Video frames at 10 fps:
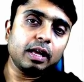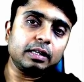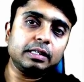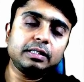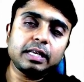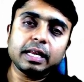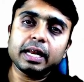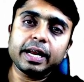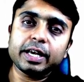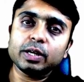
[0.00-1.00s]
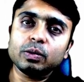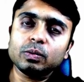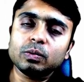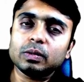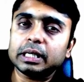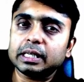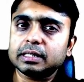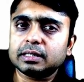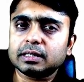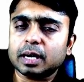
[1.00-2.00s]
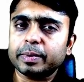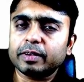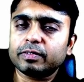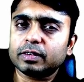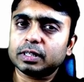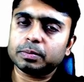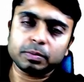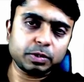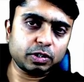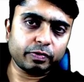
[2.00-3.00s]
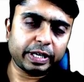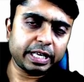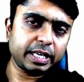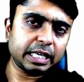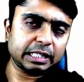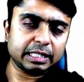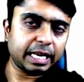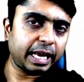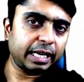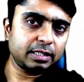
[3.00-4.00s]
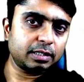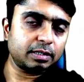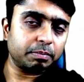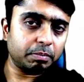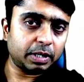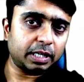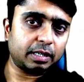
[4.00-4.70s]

This relative is coming for the purpose of tea and snacks, but